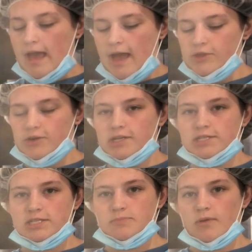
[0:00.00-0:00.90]
and you're going to
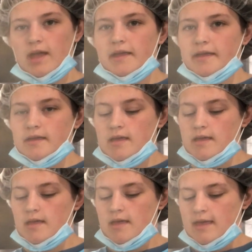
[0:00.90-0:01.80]
spray
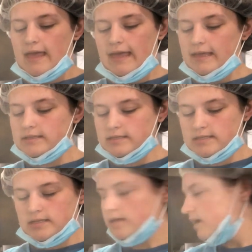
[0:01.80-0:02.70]
it
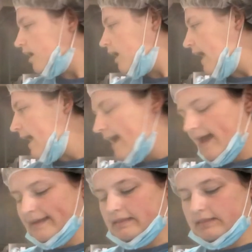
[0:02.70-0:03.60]

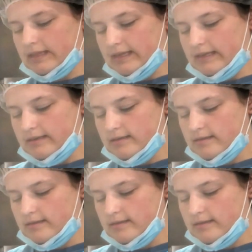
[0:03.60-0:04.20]
and clean